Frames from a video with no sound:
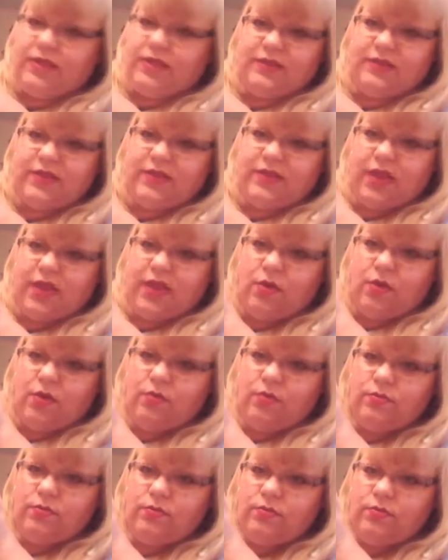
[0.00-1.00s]
this
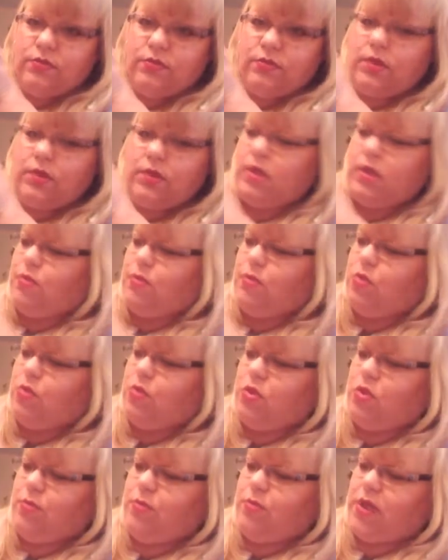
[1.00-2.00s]
tail?
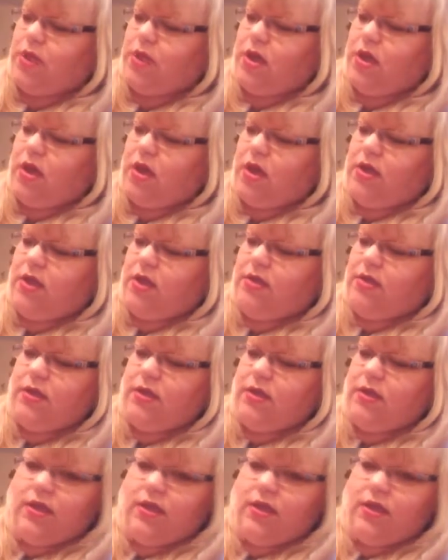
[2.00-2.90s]
Pull it behind